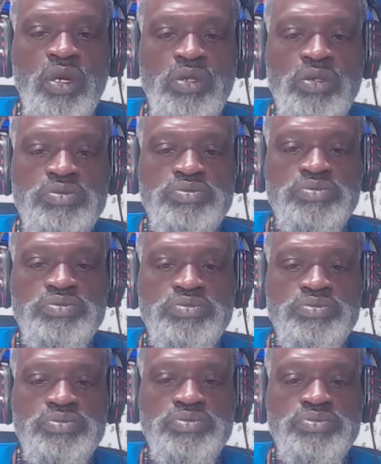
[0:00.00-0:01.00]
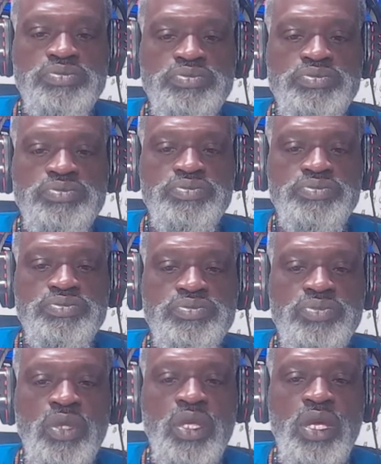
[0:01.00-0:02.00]
Lift your pitcher of that
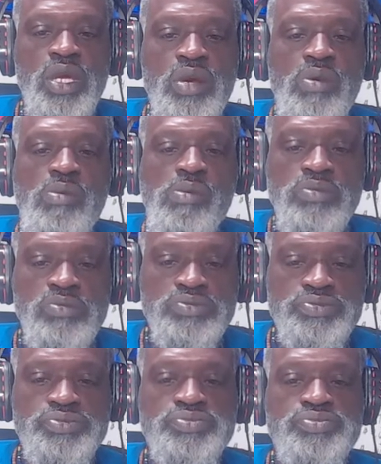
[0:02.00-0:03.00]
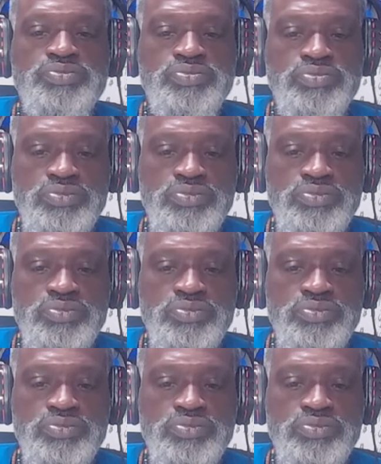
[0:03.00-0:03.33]
water. Or bottle.